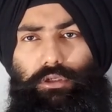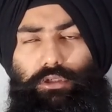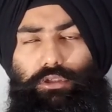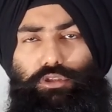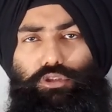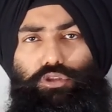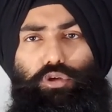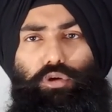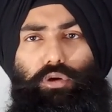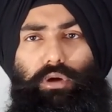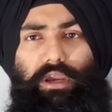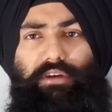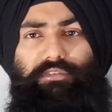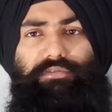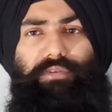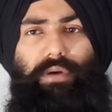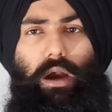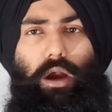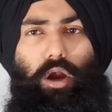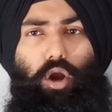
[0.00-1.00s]
So if
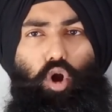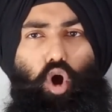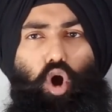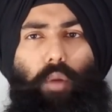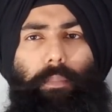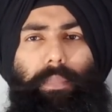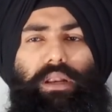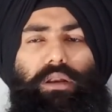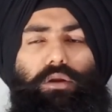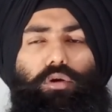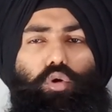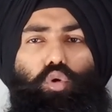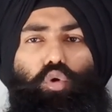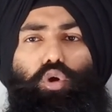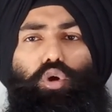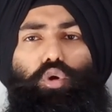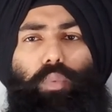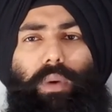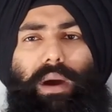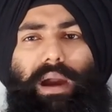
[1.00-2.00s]
a common
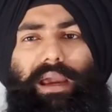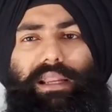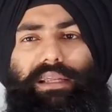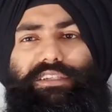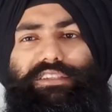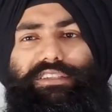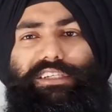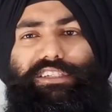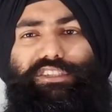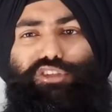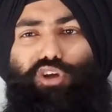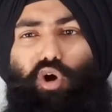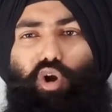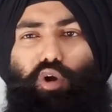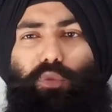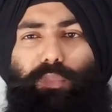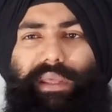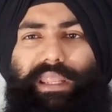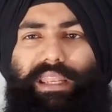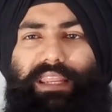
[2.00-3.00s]
cold virus is
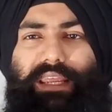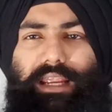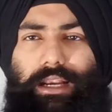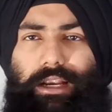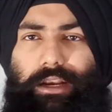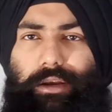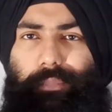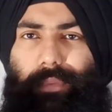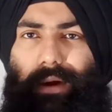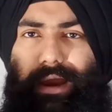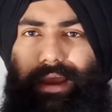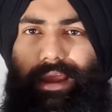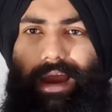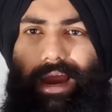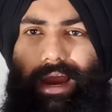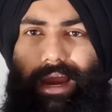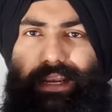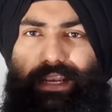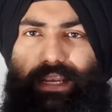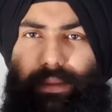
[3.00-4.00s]
not being killed by
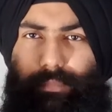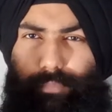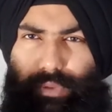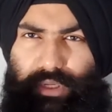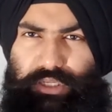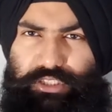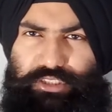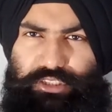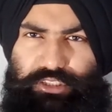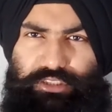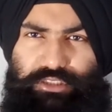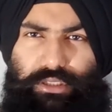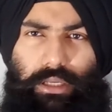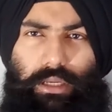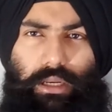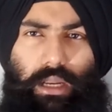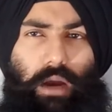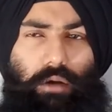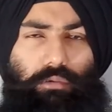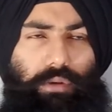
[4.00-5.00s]
high temperatures,
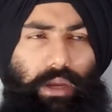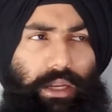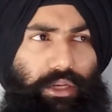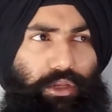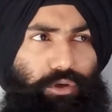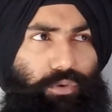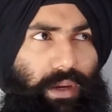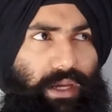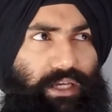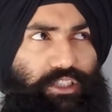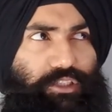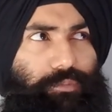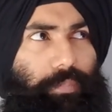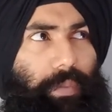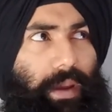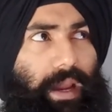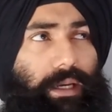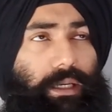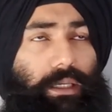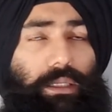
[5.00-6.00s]
then how can you
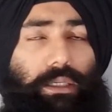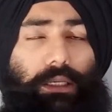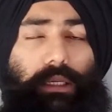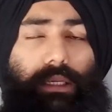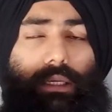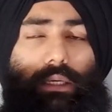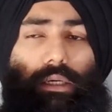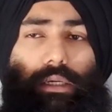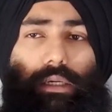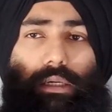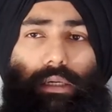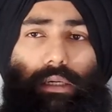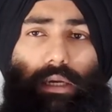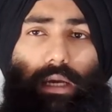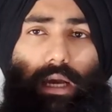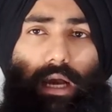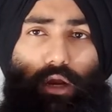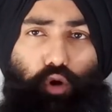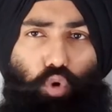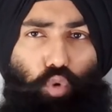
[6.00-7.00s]
expect
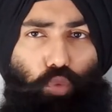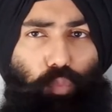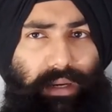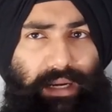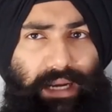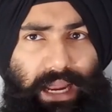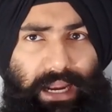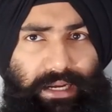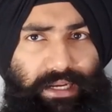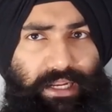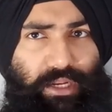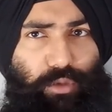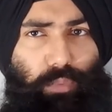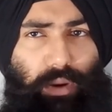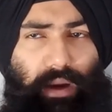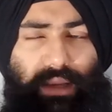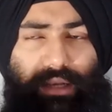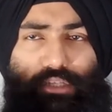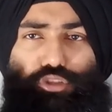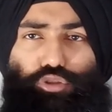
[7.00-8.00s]
a COVID-19
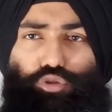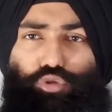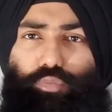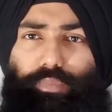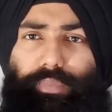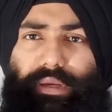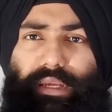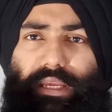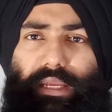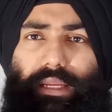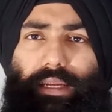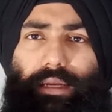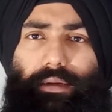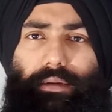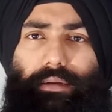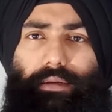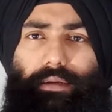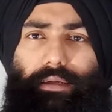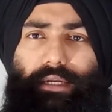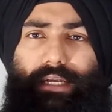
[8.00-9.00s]
virus to be
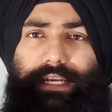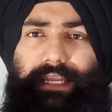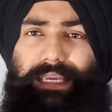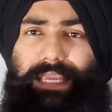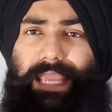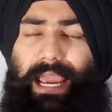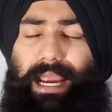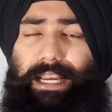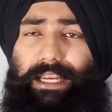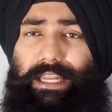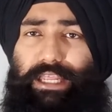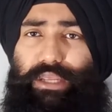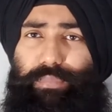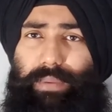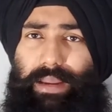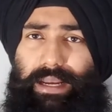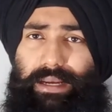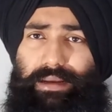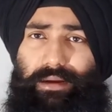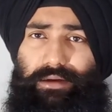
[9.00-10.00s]

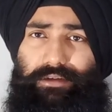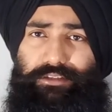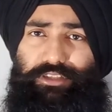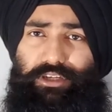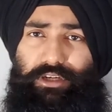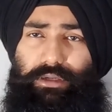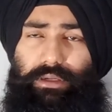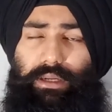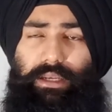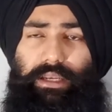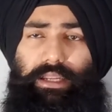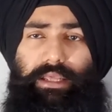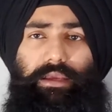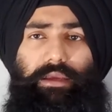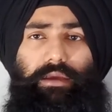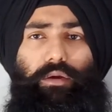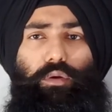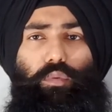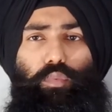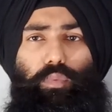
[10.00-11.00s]
deactivated
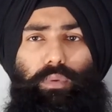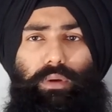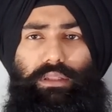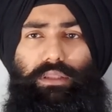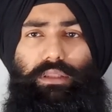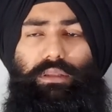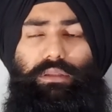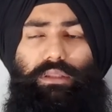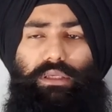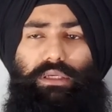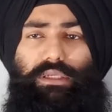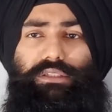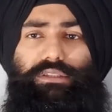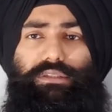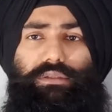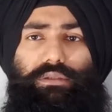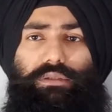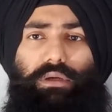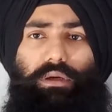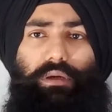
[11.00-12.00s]
certainly with
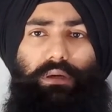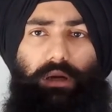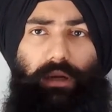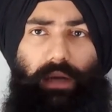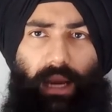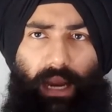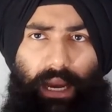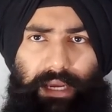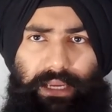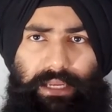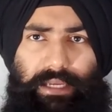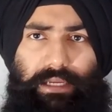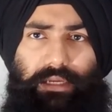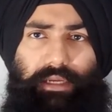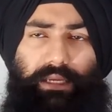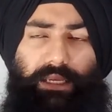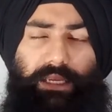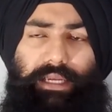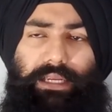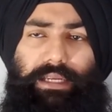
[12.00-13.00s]
this high
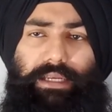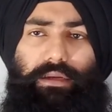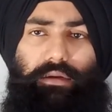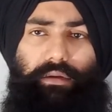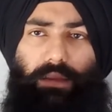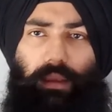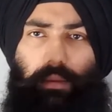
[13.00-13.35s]
heat